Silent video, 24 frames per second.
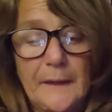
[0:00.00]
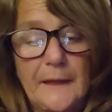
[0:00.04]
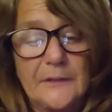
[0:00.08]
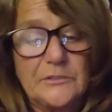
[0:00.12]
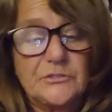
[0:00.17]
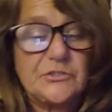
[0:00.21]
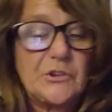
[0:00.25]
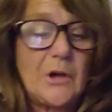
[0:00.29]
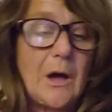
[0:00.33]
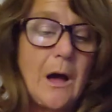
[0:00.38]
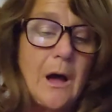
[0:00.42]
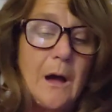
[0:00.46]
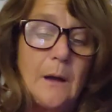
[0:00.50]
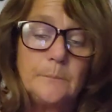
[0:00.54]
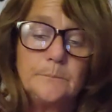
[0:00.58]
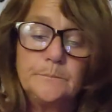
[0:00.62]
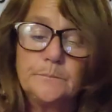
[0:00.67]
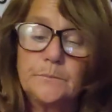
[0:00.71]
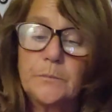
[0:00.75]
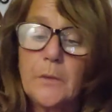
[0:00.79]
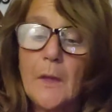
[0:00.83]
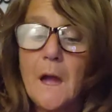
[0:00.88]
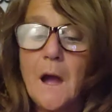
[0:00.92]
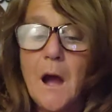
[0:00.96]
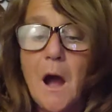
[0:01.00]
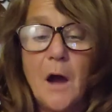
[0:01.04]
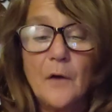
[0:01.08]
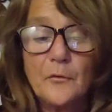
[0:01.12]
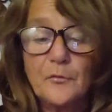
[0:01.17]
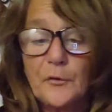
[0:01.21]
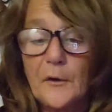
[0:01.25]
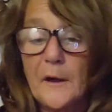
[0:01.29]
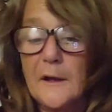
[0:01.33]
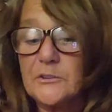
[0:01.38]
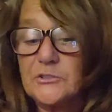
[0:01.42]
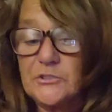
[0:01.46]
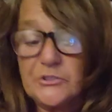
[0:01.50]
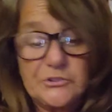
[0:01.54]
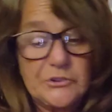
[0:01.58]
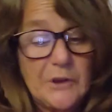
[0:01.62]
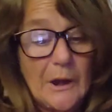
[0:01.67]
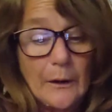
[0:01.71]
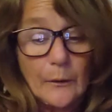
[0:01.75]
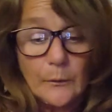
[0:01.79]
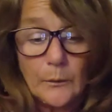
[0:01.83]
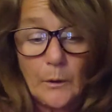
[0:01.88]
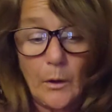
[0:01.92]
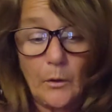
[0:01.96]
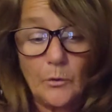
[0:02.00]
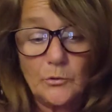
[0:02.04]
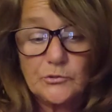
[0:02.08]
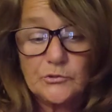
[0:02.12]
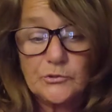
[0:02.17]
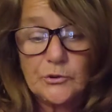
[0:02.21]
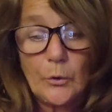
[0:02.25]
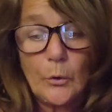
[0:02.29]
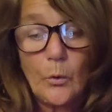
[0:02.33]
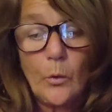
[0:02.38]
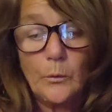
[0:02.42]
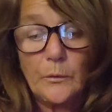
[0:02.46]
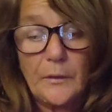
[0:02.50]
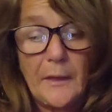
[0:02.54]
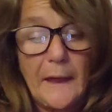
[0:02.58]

That's uh, a fresh start also.